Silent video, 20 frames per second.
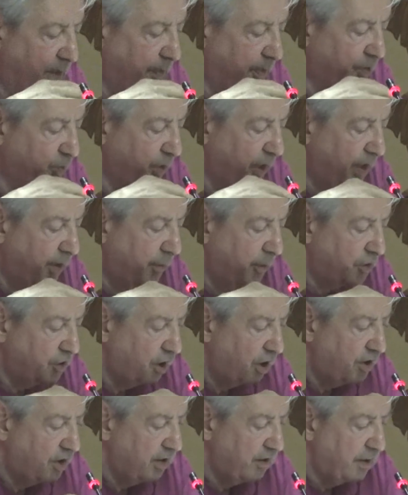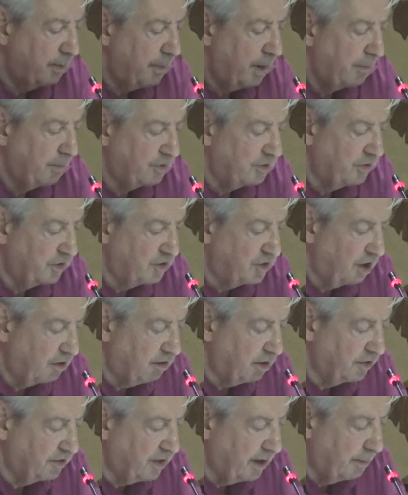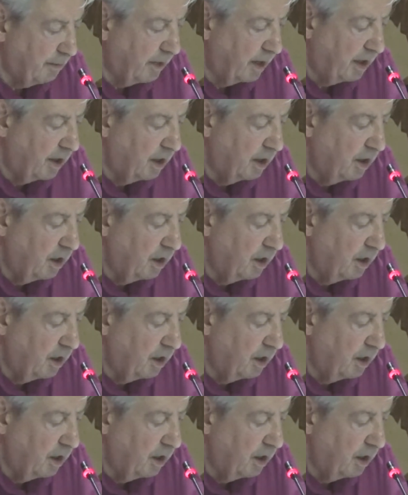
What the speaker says: persuade a majority of the members of the General Assembly